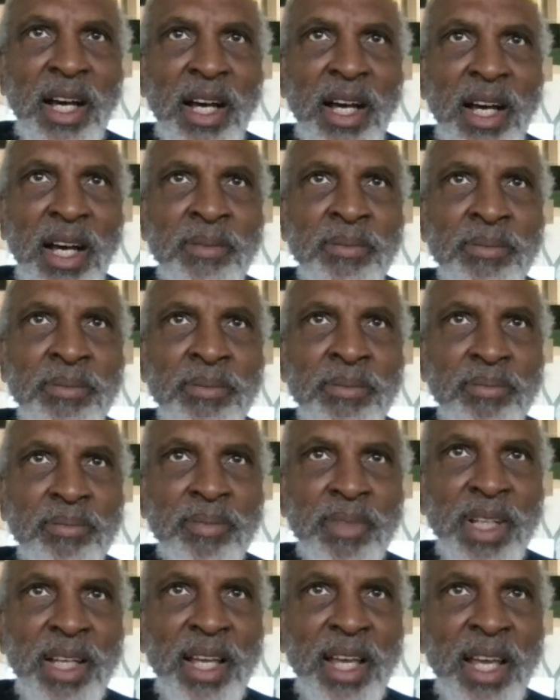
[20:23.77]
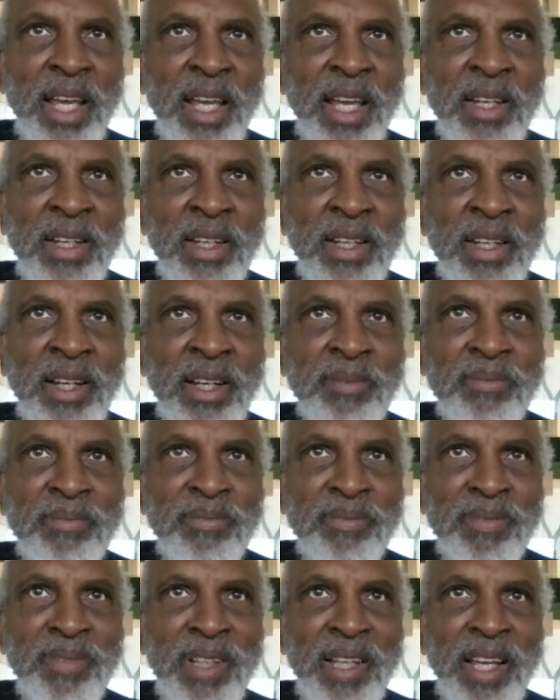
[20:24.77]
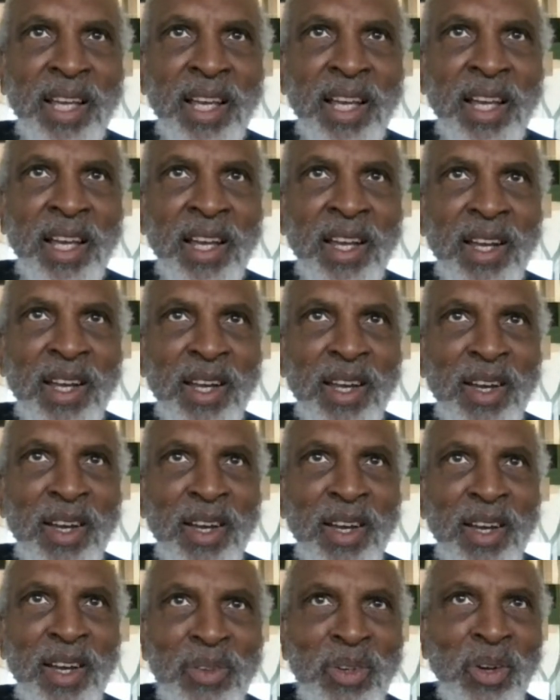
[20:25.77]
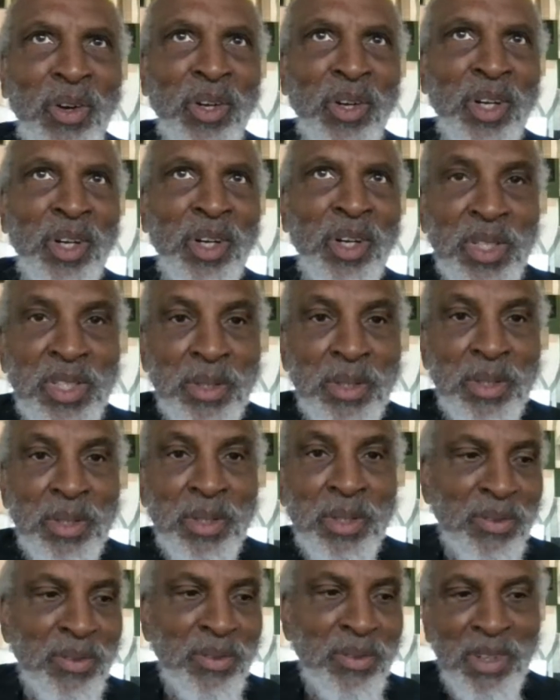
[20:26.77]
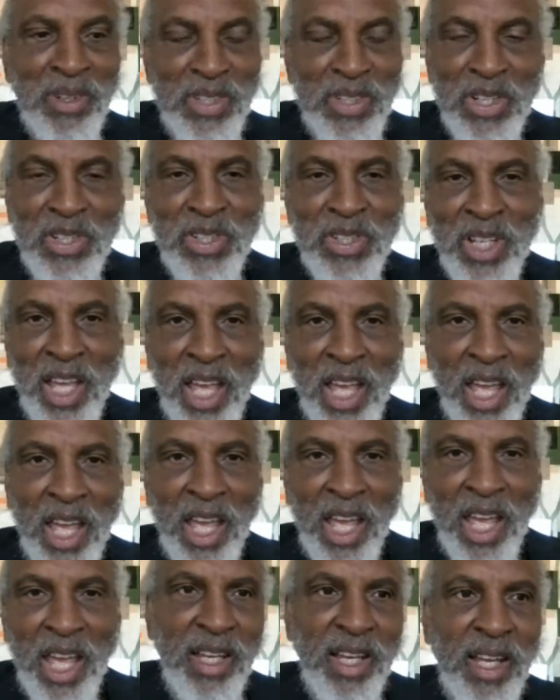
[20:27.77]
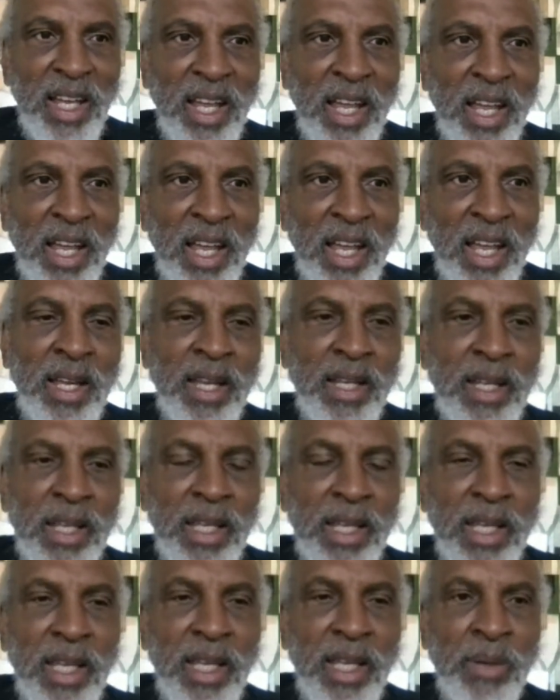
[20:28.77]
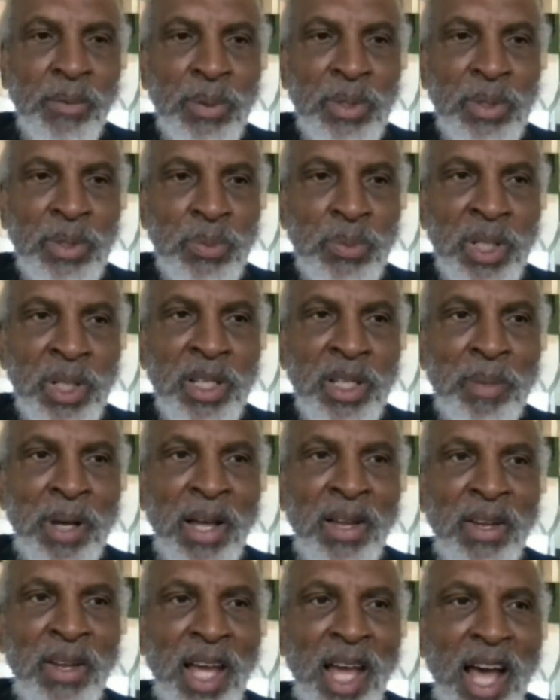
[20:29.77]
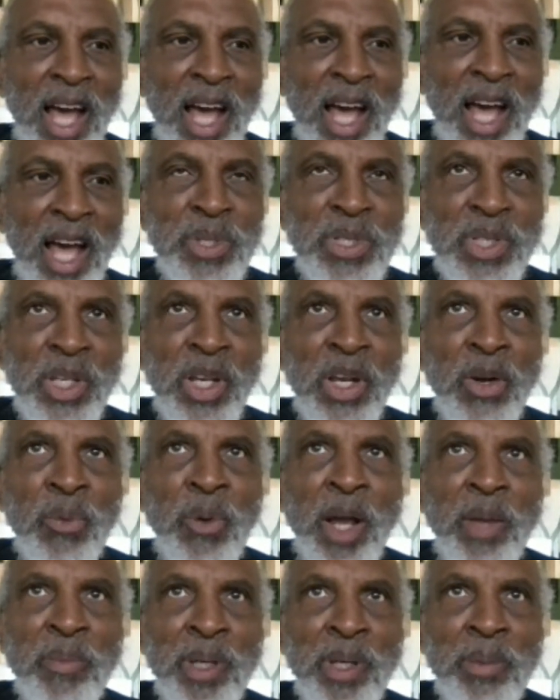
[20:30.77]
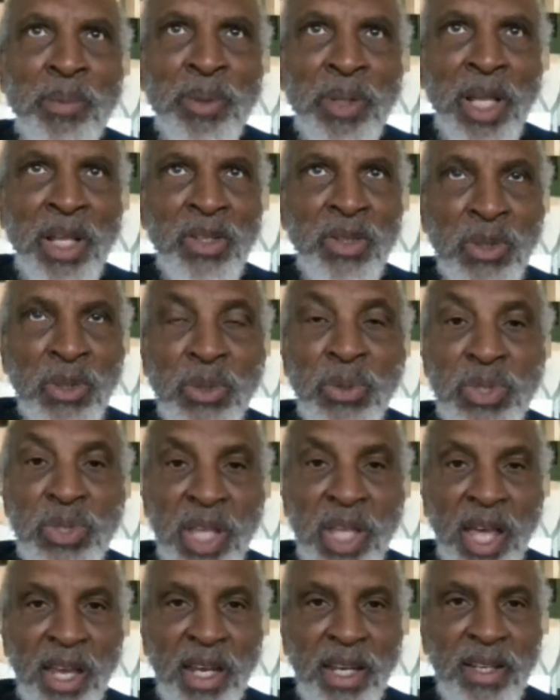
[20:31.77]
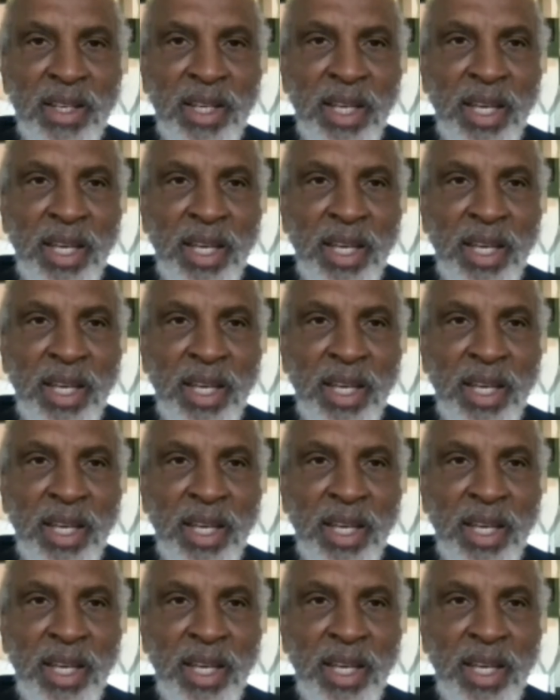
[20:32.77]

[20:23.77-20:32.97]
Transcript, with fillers: Um, and, uh, uh, you know, and it wasn't about their teaching hate. Uh, it was really about how do we scare white people and use that